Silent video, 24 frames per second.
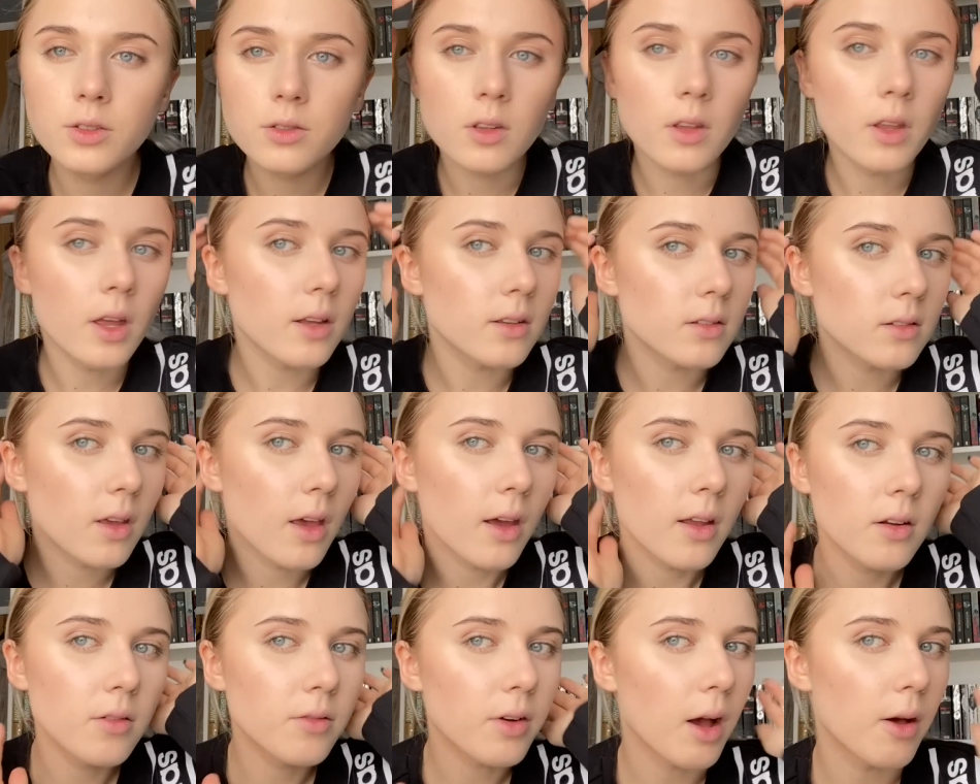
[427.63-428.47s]
So that's
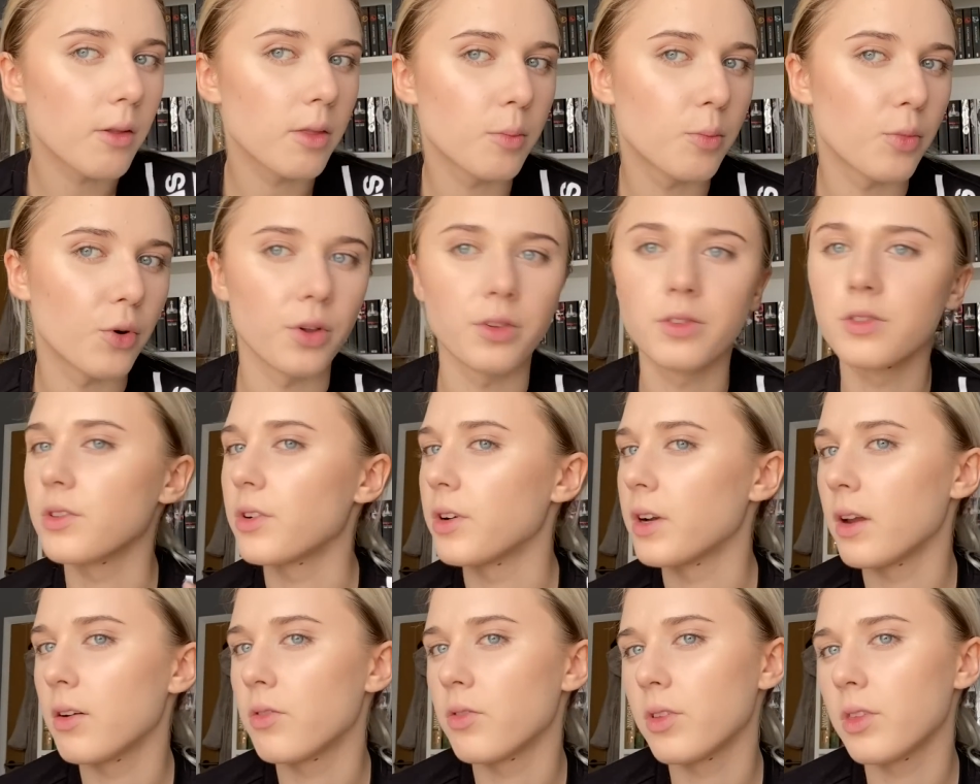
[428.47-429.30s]
kind of how the bronzer
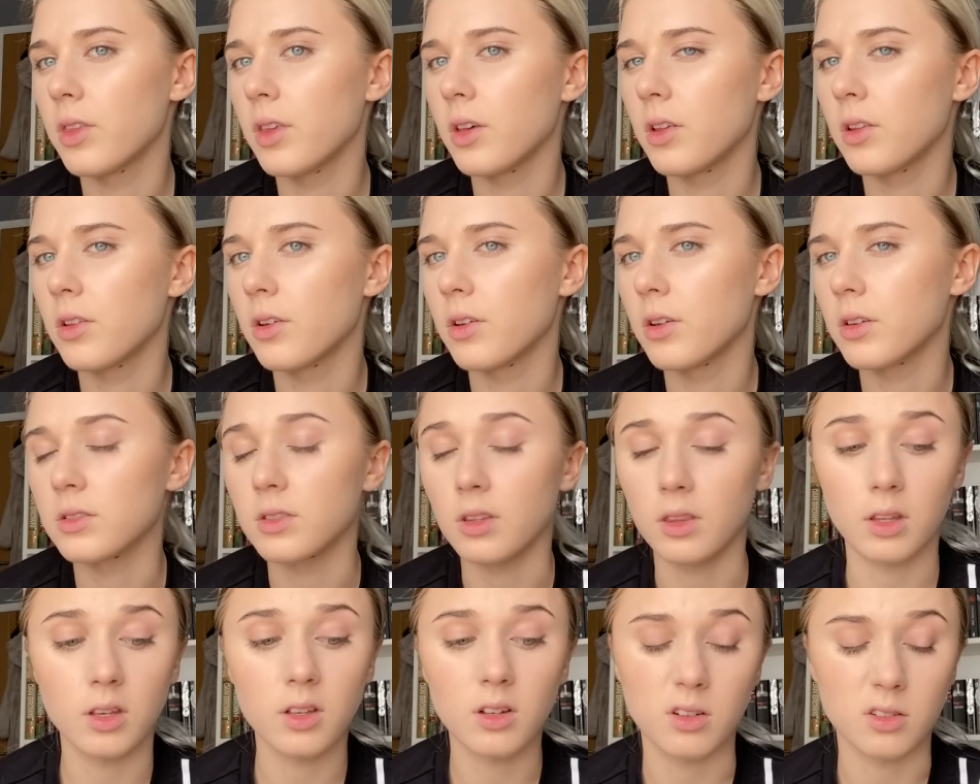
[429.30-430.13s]
and everything looks.
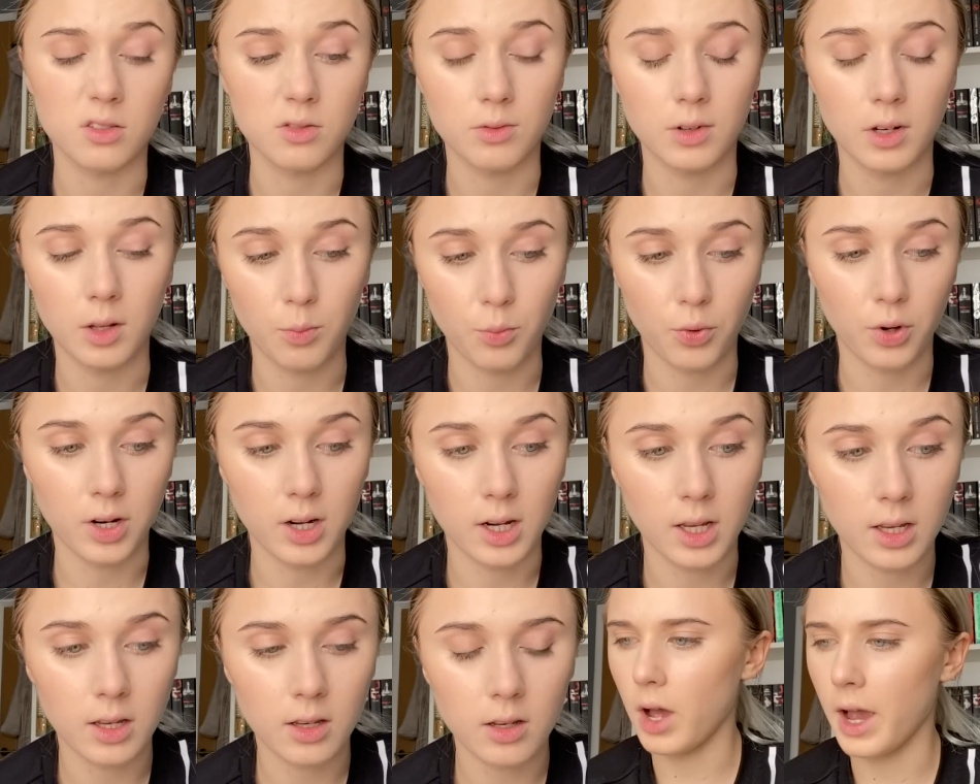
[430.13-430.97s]
I think it looks really
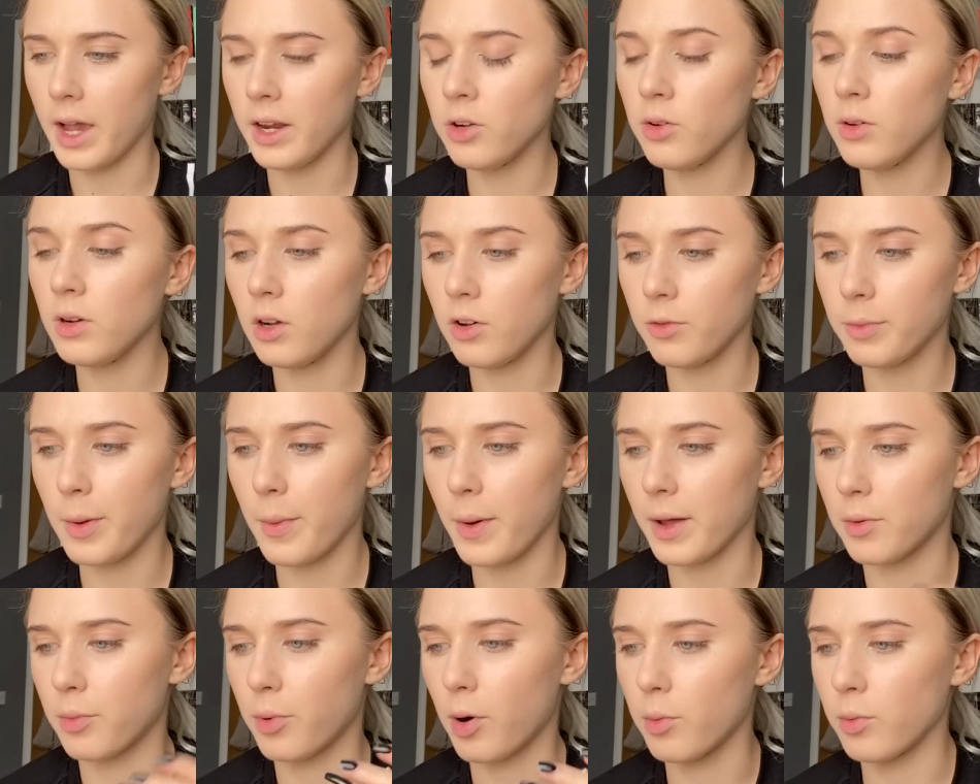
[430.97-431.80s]
pretty. I know a lot of people
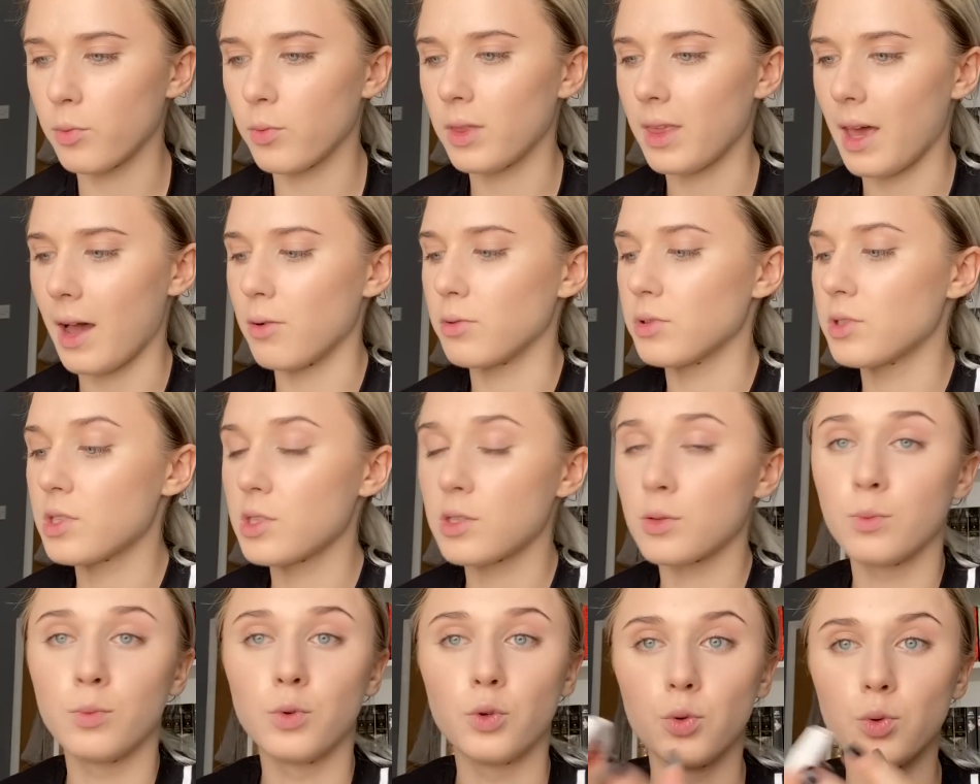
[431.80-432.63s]
had a problem with how
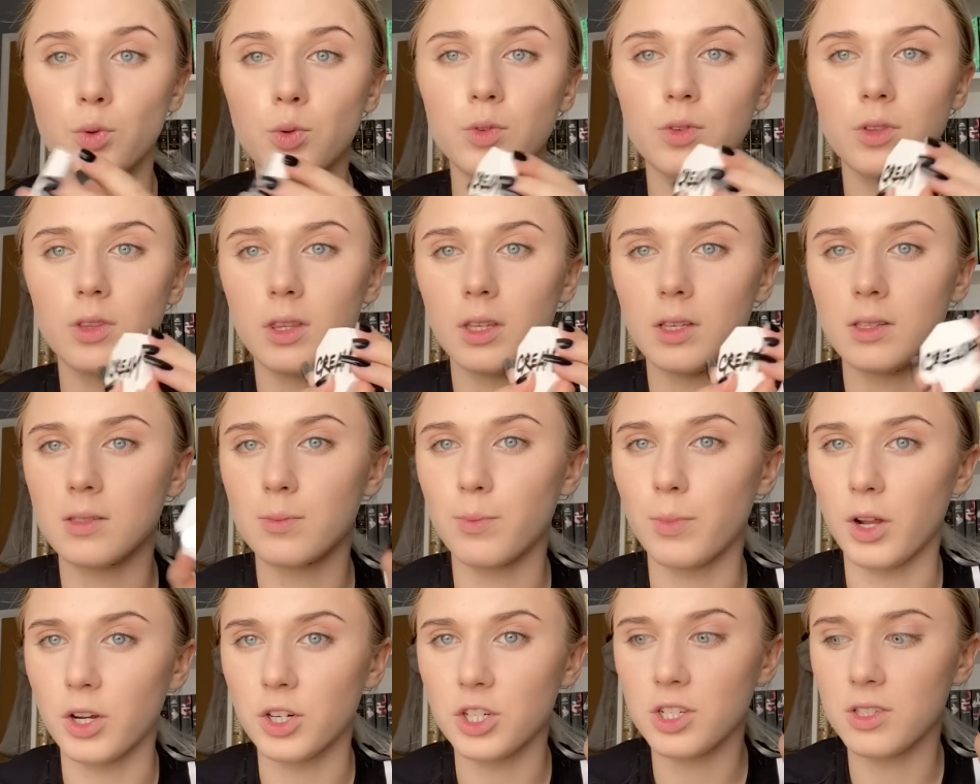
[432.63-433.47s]
small these
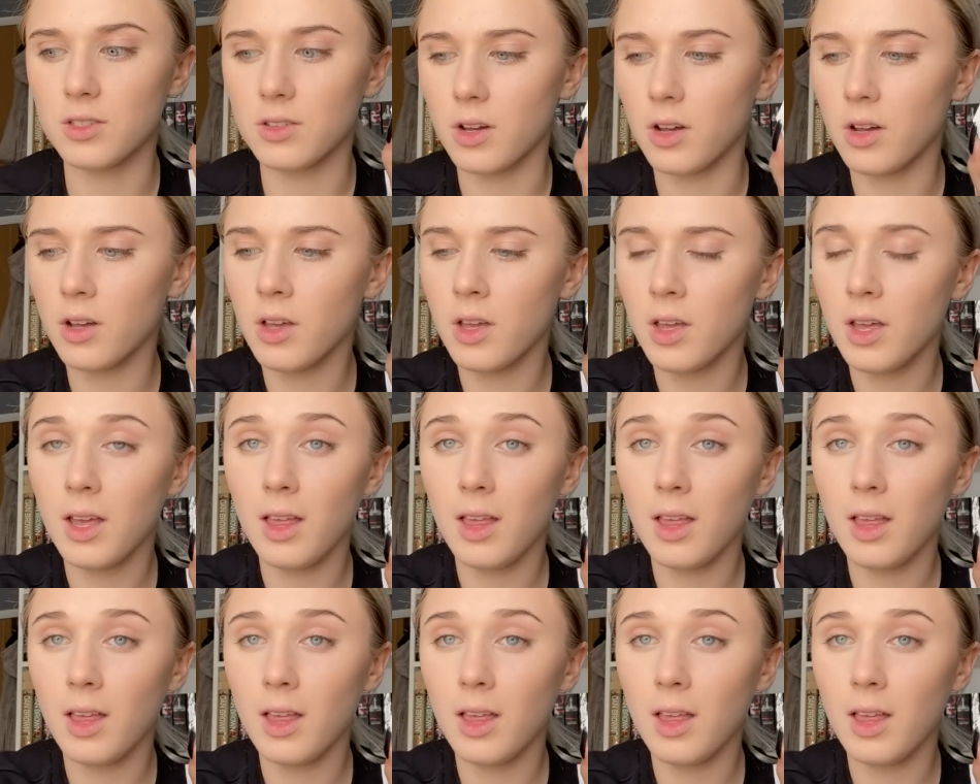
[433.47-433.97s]
blushes are.